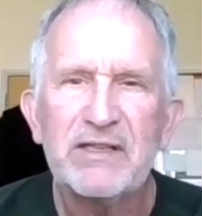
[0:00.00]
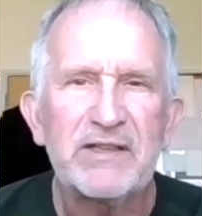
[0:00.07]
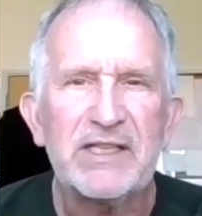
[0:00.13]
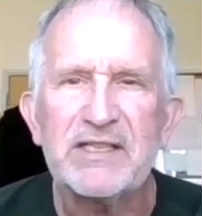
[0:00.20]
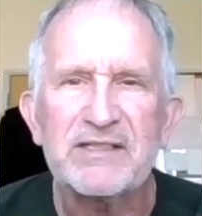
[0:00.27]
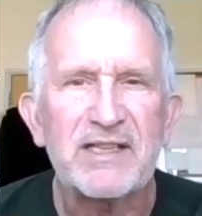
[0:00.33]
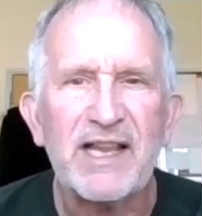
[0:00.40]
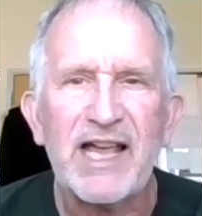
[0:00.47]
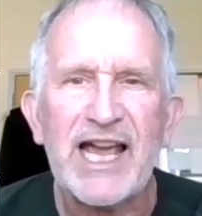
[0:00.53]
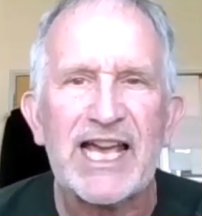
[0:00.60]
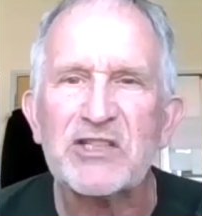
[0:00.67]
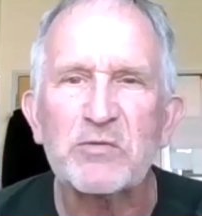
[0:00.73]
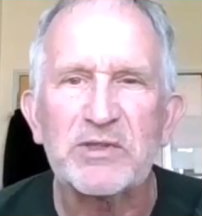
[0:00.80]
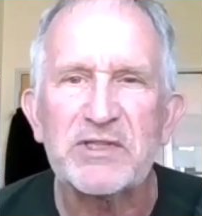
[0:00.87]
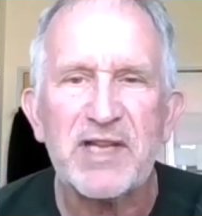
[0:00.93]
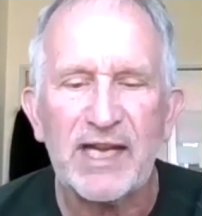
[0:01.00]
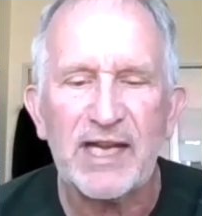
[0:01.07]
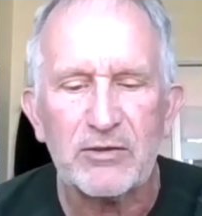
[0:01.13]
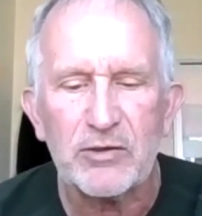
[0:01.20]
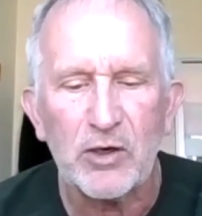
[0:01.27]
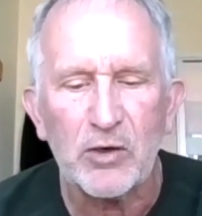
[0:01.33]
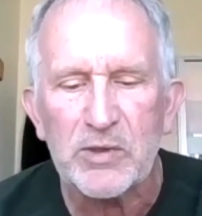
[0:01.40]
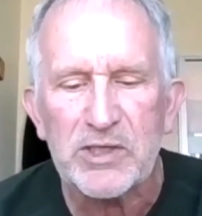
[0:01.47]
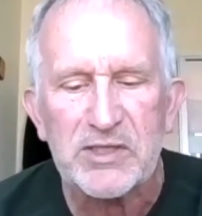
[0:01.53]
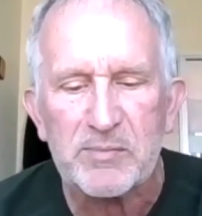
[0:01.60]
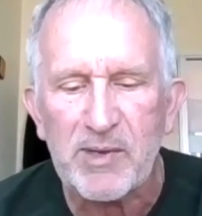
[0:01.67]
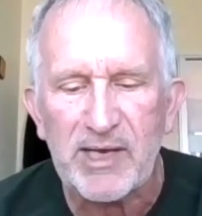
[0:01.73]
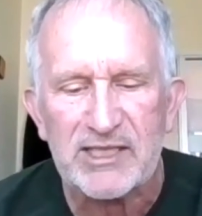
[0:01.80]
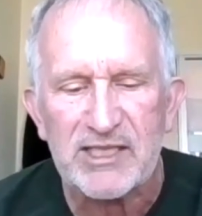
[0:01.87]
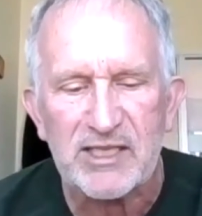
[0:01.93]
These last would take no
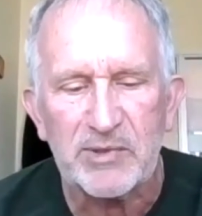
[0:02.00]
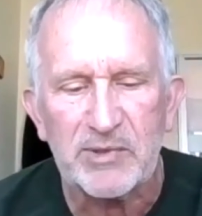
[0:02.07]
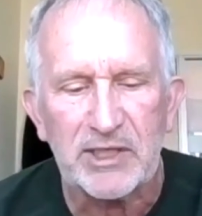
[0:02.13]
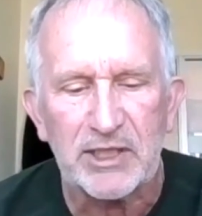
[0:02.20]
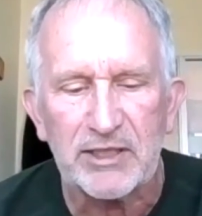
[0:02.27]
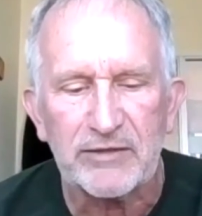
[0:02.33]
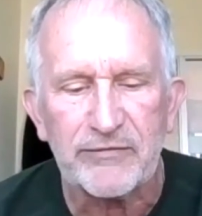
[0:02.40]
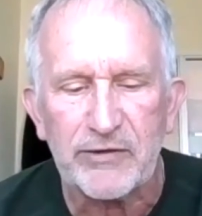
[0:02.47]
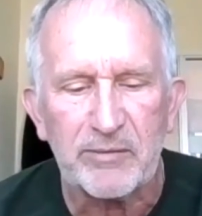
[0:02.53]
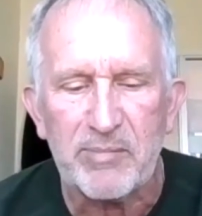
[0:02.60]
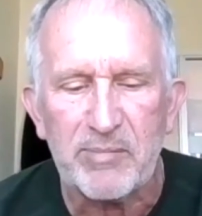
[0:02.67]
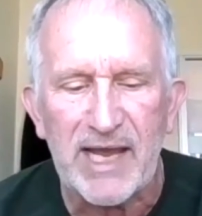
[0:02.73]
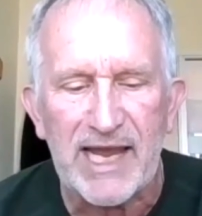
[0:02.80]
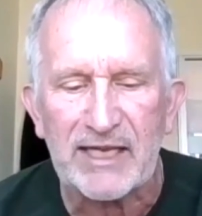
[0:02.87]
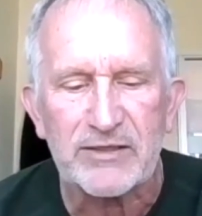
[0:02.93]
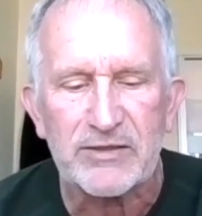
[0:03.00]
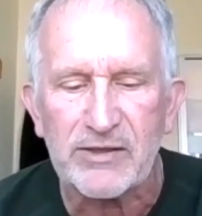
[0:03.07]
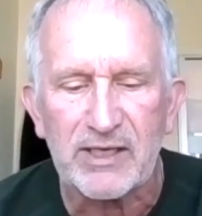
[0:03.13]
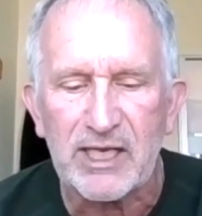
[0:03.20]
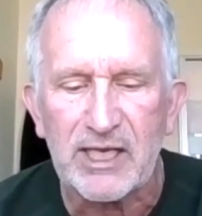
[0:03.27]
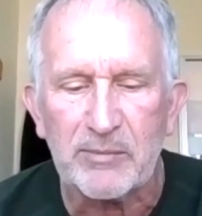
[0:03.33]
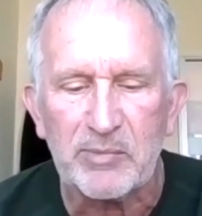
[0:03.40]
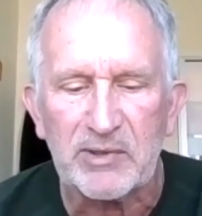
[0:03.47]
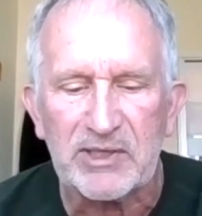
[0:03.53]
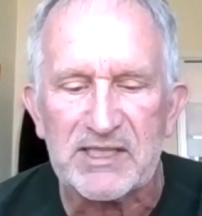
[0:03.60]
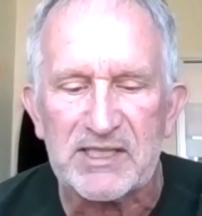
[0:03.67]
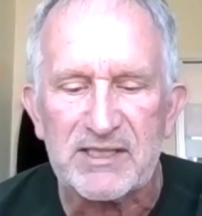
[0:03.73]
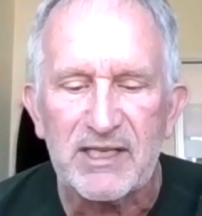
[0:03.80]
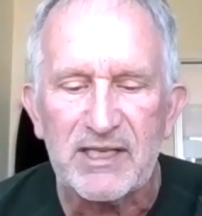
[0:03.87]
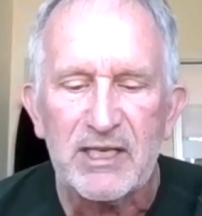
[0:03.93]
responsibility for the banks or the
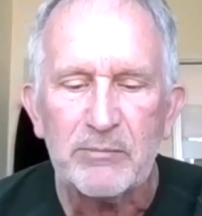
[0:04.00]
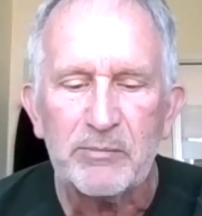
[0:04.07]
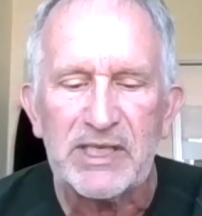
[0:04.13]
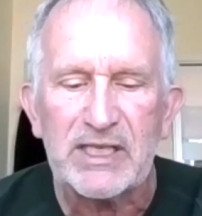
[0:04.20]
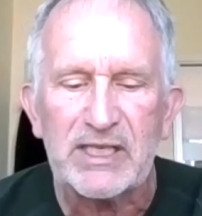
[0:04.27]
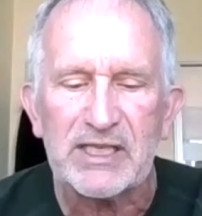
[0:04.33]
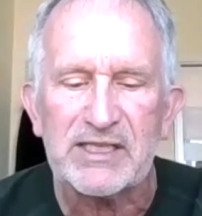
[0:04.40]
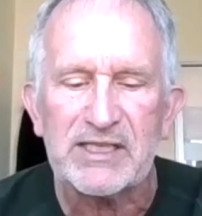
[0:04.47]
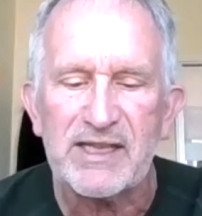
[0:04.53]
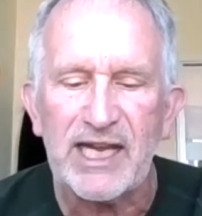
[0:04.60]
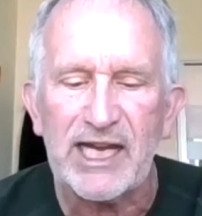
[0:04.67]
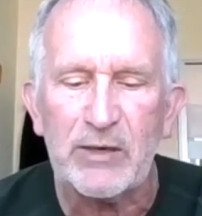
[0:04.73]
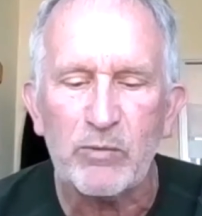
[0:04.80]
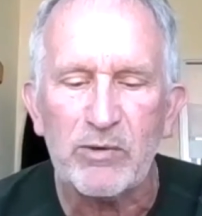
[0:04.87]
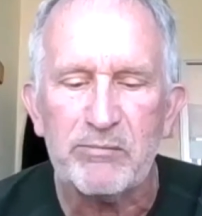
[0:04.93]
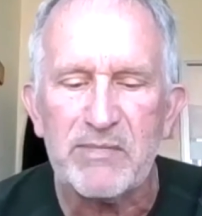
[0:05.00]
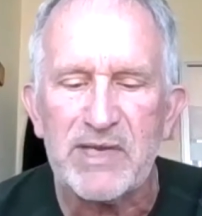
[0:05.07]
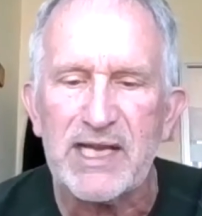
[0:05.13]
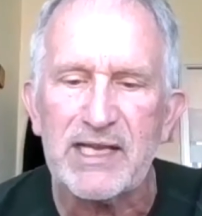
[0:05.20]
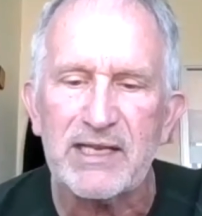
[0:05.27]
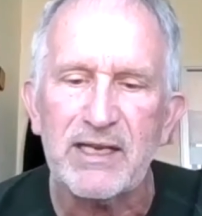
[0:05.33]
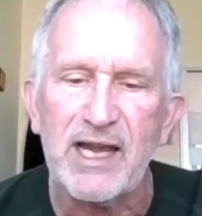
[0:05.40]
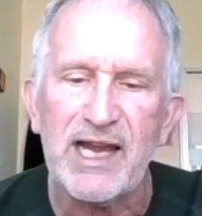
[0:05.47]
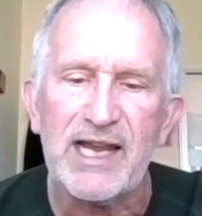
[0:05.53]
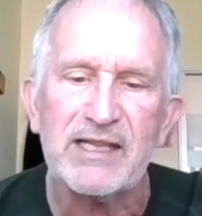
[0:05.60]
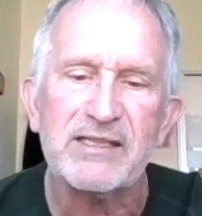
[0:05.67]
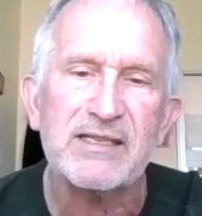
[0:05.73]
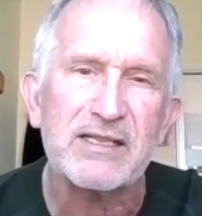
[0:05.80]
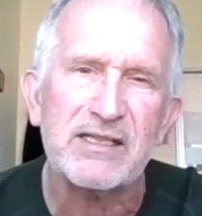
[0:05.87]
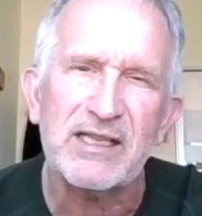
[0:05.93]
companies because they were men
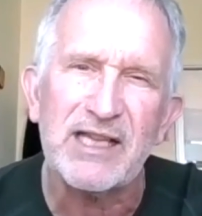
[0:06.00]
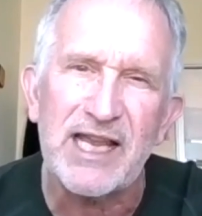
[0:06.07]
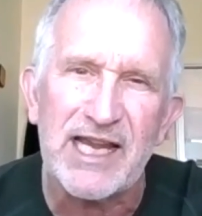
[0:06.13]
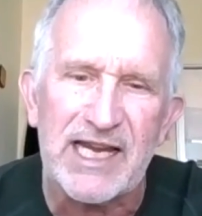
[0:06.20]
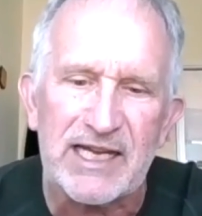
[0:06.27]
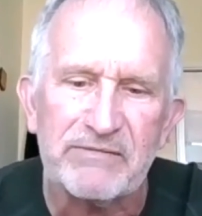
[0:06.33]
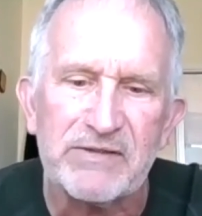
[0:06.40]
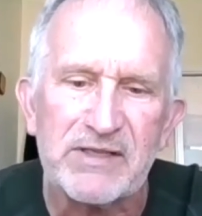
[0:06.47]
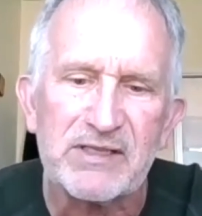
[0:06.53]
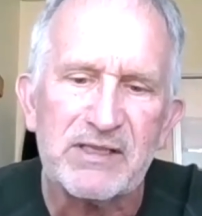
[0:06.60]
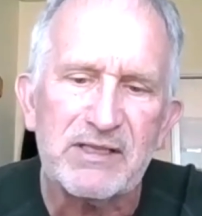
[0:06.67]
and slaves,